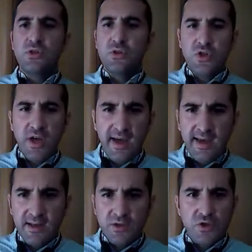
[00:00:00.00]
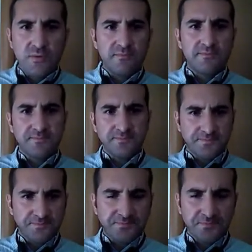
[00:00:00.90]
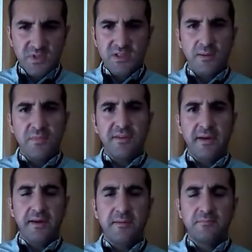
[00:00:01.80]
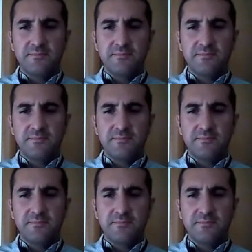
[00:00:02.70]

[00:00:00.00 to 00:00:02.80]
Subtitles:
to change something?